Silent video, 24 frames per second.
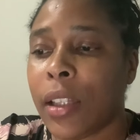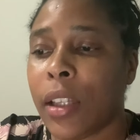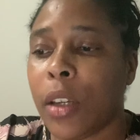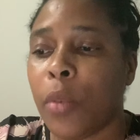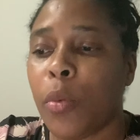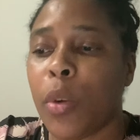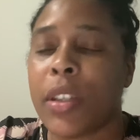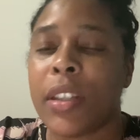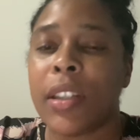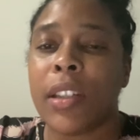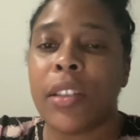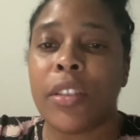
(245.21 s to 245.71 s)
it
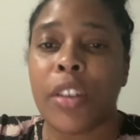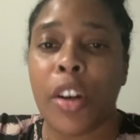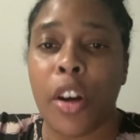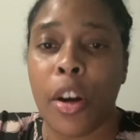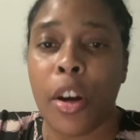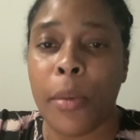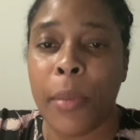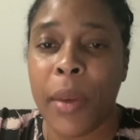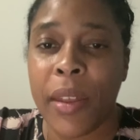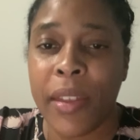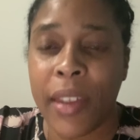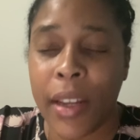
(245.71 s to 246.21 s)
was
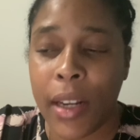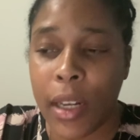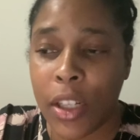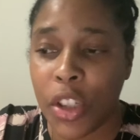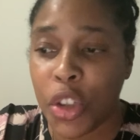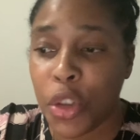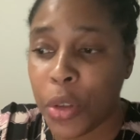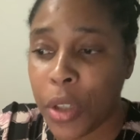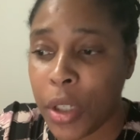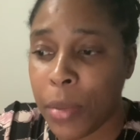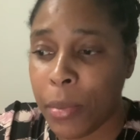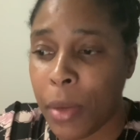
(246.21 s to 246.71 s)
determined that a
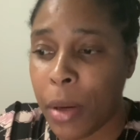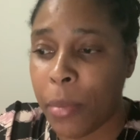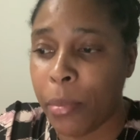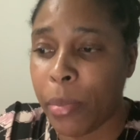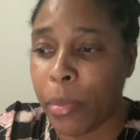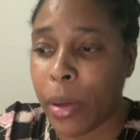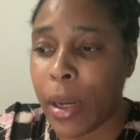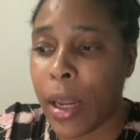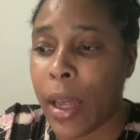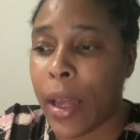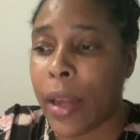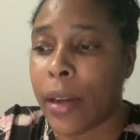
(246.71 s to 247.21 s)
treatment
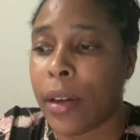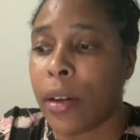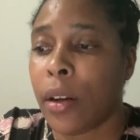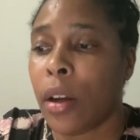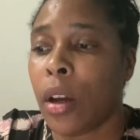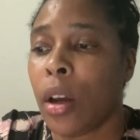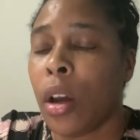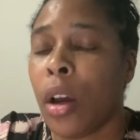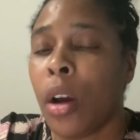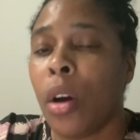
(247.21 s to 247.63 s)
plan